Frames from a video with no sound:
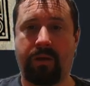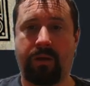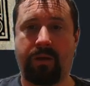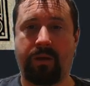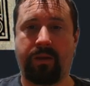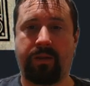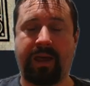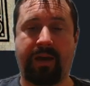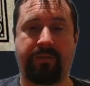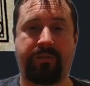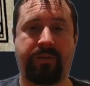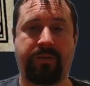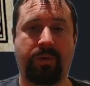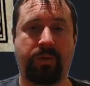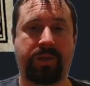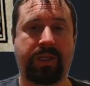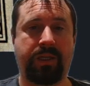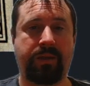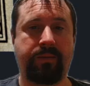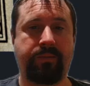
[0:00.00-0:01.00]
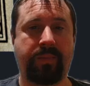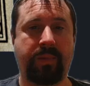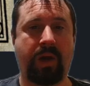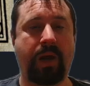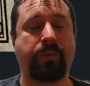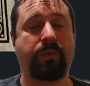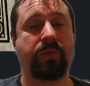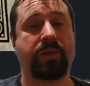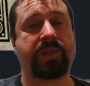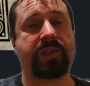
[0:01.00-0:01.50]
that filter,
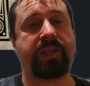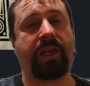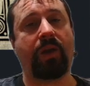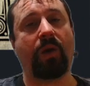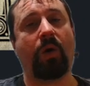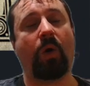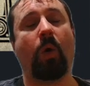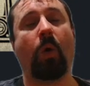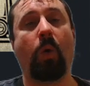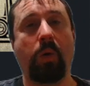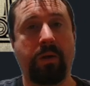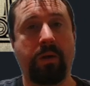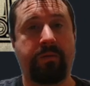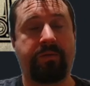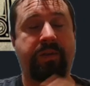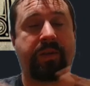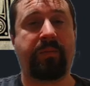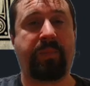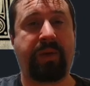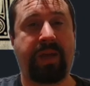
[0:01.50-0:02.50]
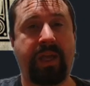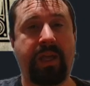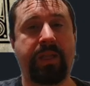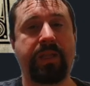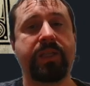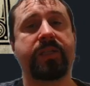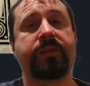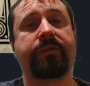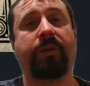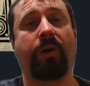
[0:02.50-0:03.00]
I will see all of the
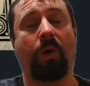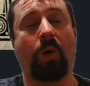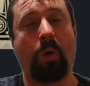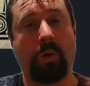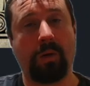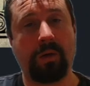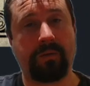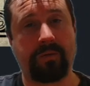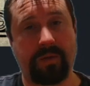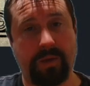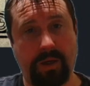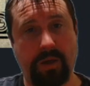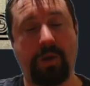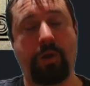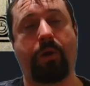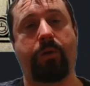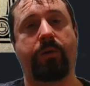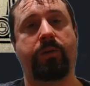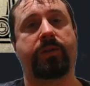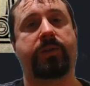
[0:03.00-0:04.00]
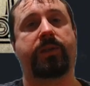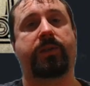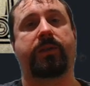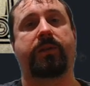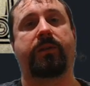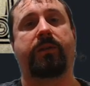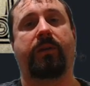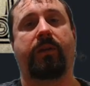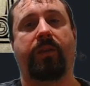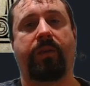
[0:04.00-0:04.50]
pins for all of the
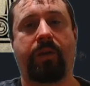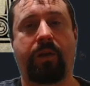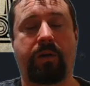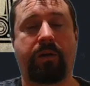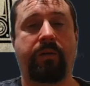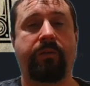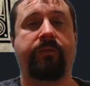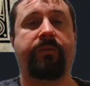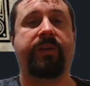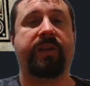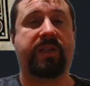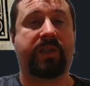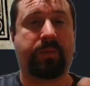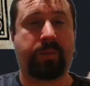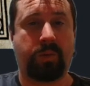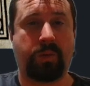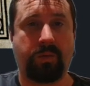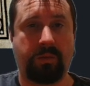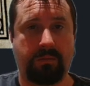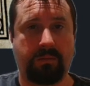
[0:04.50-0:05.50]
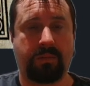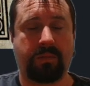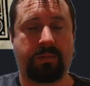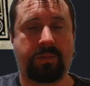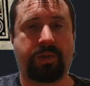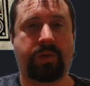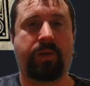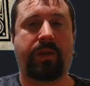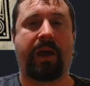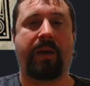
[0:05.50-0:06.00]
notes that are visible
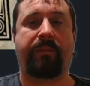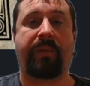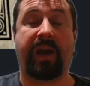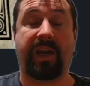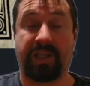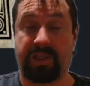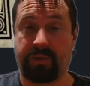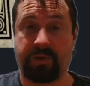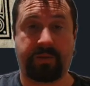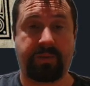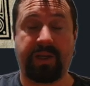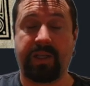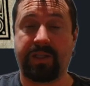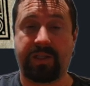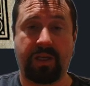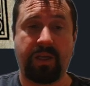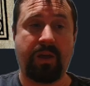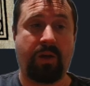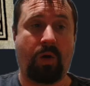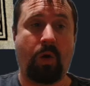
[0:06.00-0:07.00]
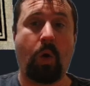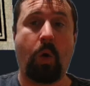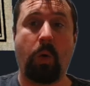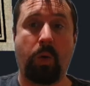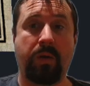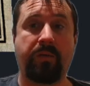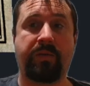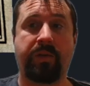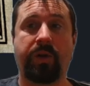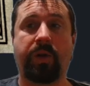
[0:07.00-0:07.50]
to that base, which means
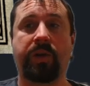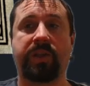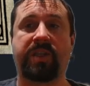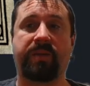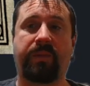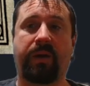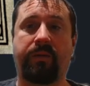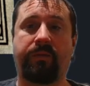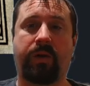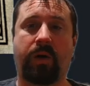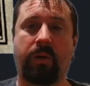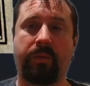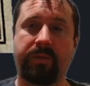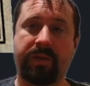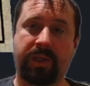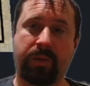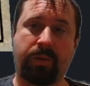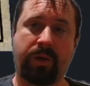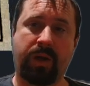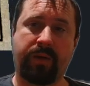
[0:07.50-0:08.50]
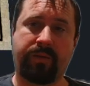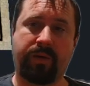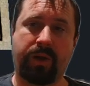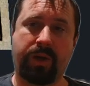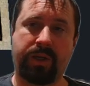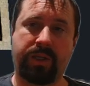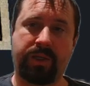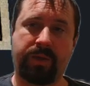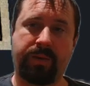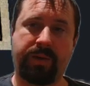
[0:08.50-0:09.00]
all of the notes in my vault. So what I've got
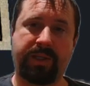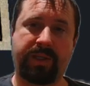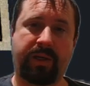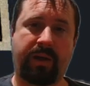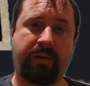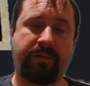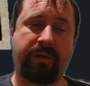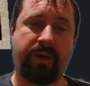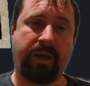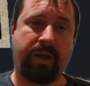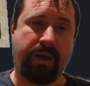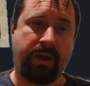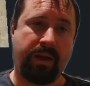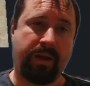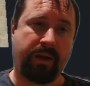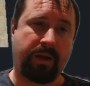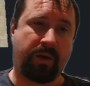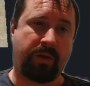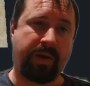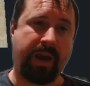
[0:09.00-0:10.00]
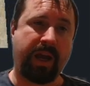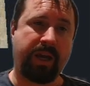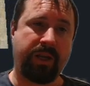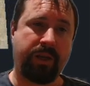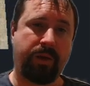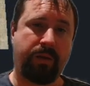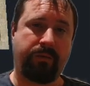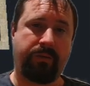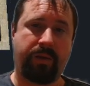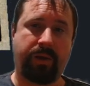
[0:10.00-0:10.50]
to do is I've created a
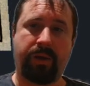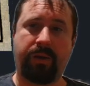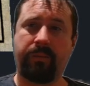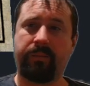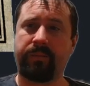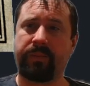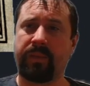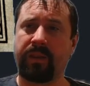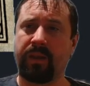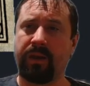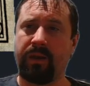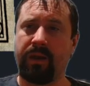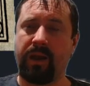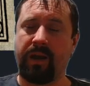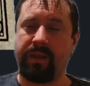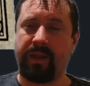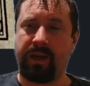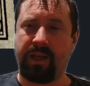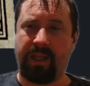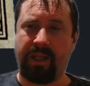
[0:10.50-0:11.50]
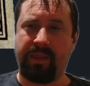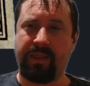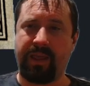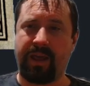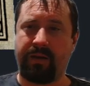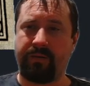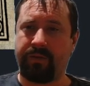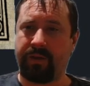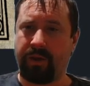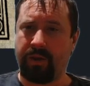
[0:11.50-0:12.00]
new view, and then in
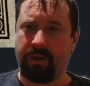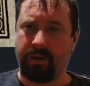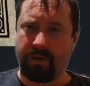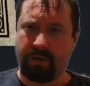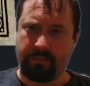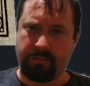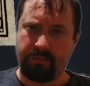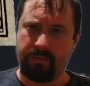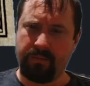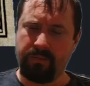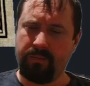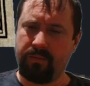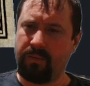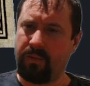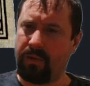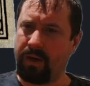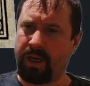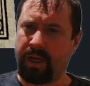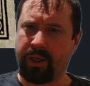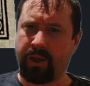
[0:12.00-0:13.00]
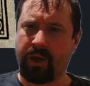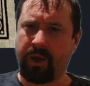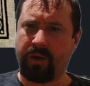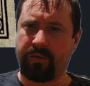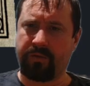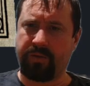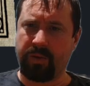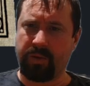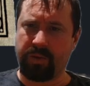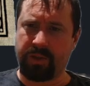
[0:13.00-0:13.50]
that view, I go to
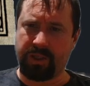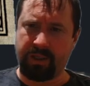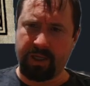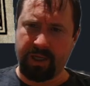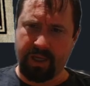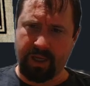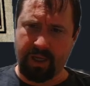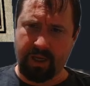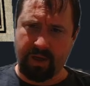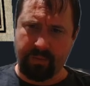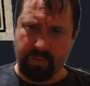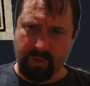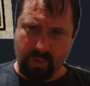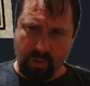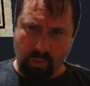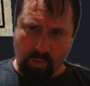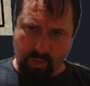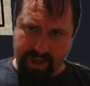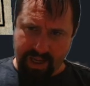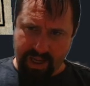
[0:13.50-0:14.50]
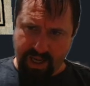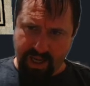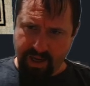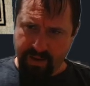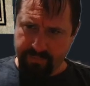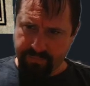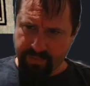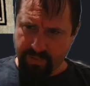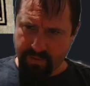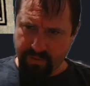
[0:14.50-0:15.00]
filter and I go where
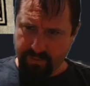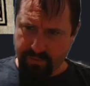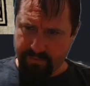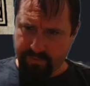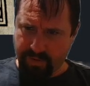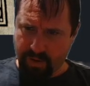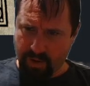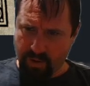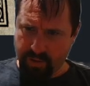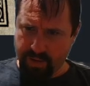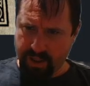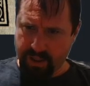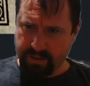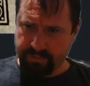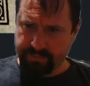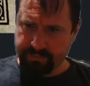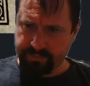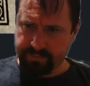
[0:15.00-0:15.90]
folder